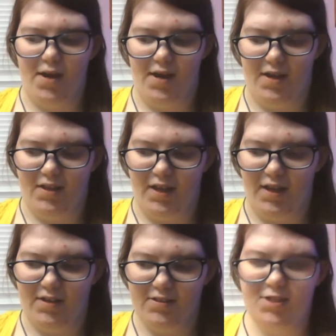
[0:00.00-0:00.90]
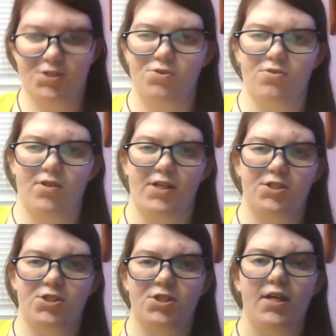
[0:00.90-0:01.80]
like digital like
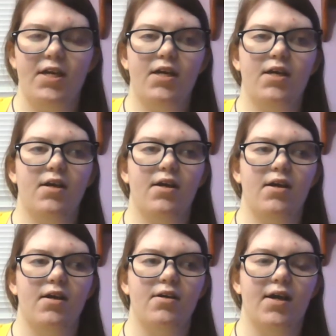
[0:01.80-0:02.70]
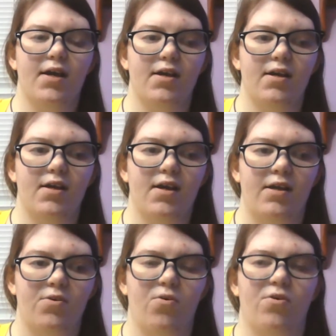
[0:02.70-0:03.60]
sheet in
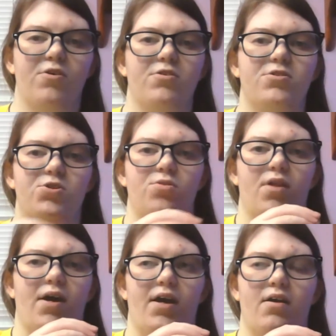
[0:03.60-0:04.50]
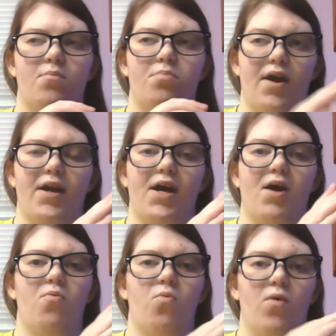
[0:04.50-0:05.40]
order to like plan out
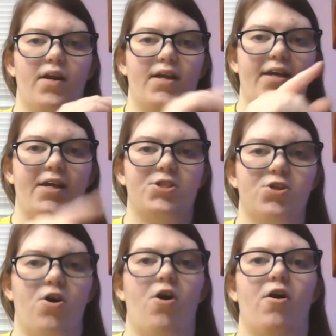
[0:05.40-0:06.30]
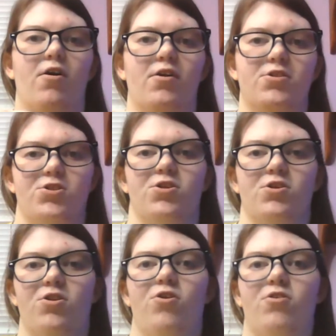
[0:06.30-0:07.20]
what each card should look
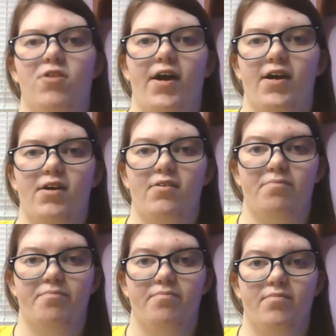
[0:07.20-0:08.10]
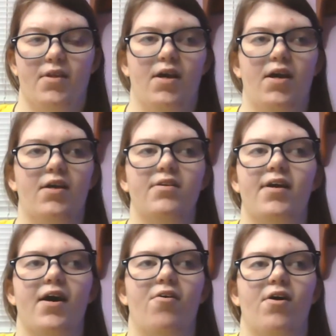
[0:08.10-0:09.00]
like. Now
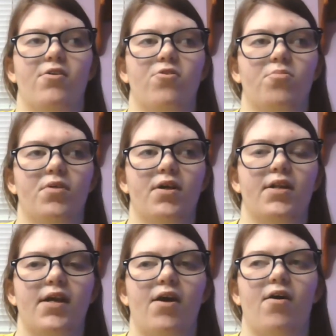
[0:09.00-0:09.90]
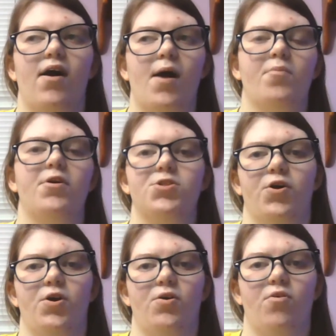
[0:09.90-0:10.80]
I'm going to show you
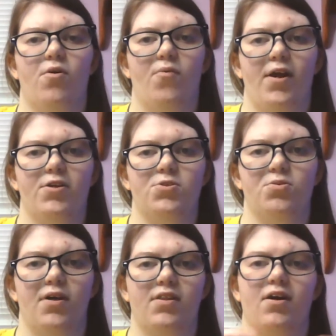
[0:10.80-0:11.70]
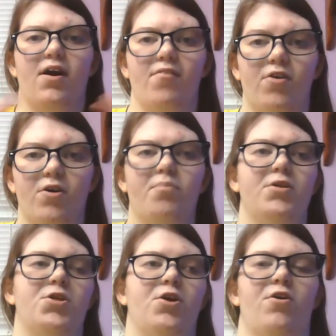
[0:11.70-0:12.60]
a way to do like the cover, but you can
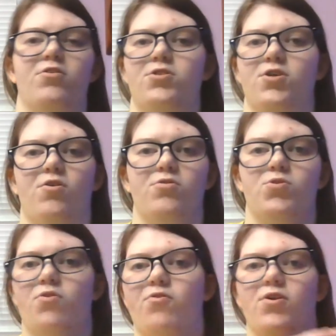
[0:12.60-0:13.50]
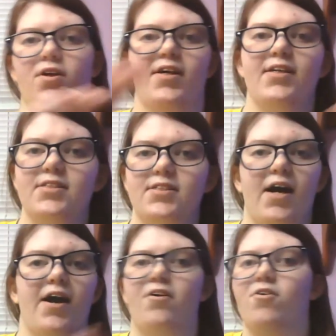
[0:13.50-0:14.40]
also do it for like the inside
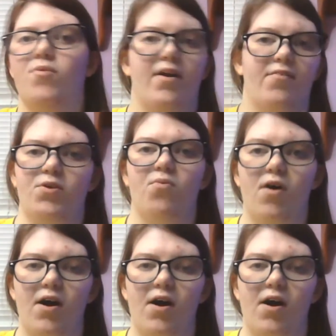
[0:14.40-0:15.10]
or whatever you want.